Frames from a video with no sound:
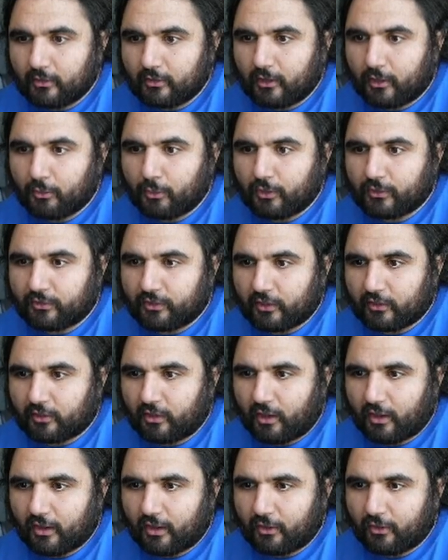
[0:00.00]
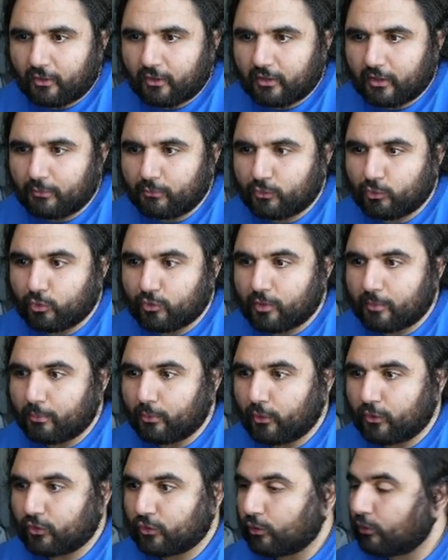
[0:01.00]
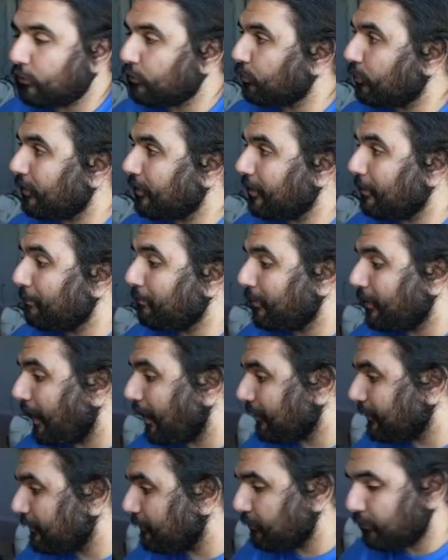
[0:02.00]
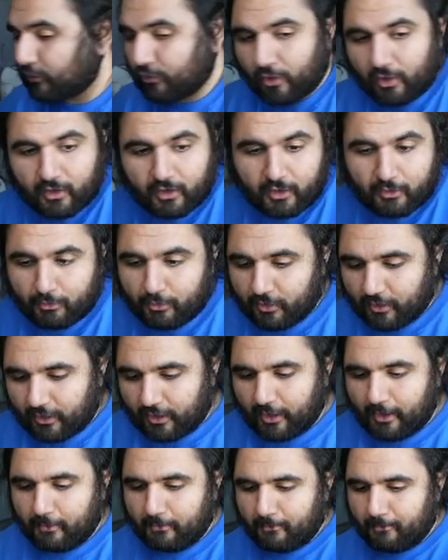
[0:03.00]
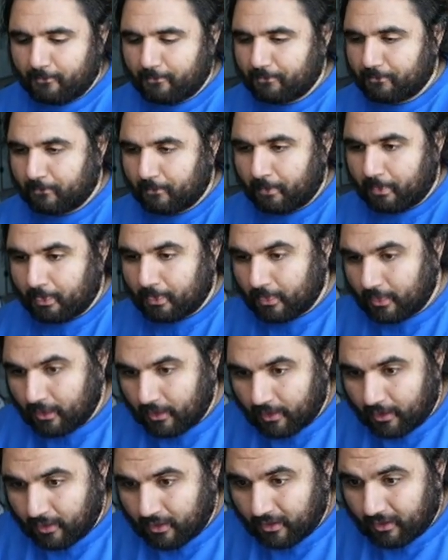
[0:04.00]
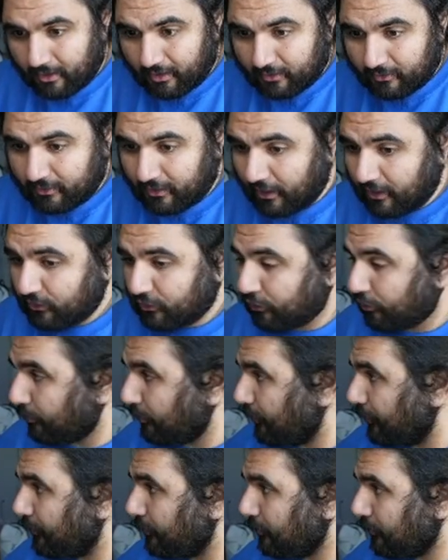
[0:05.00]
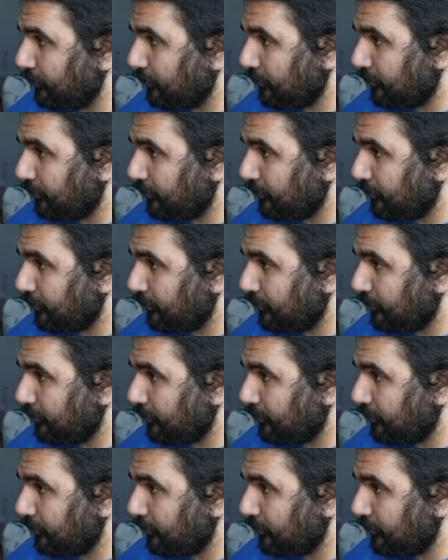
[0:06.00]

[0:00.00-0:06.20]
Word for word: Ludwig's TikTok editor claims Twitch employee stole his work and then blocked him when trying to communicate. Is that true?